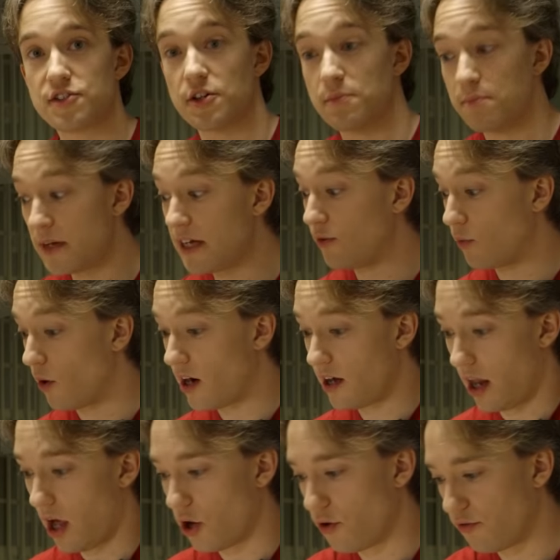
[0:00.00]
So
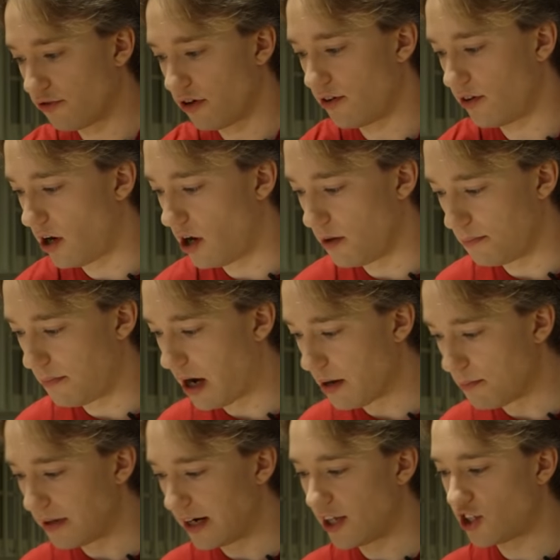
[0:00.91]
meanwhile, over on, on
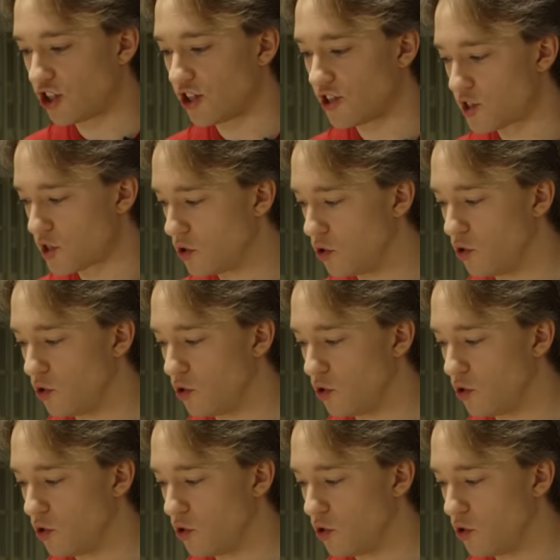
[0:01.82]
my malicious